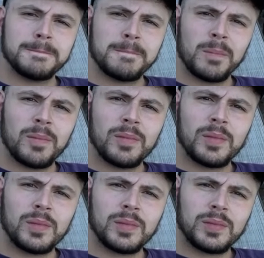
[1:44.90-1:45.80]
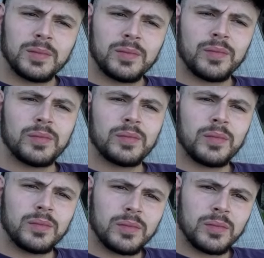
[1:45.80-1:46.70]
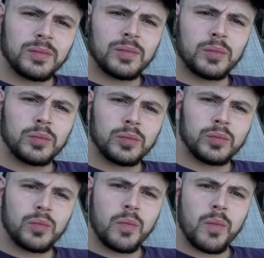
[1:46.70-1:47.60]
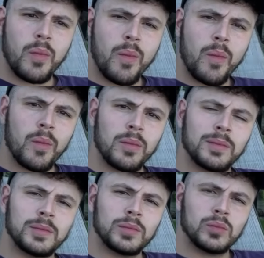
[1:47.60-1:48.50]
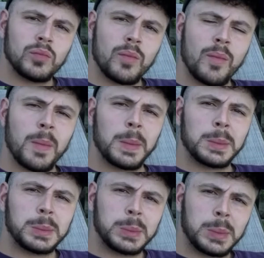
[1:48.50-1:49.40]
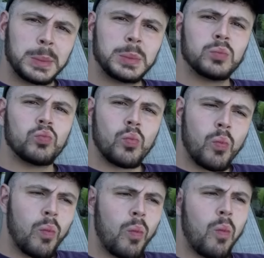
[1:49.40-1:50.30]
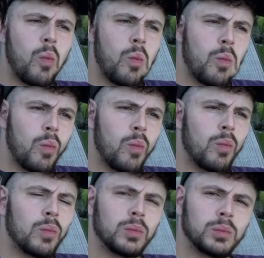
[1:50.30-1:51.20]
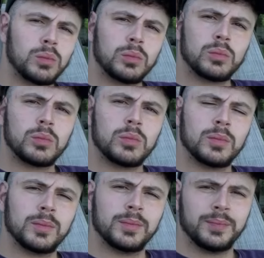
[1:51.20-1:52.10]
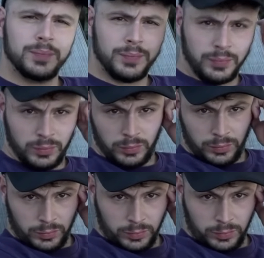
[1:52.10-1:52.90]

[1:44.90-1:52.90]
No words are spoken by the person on screen.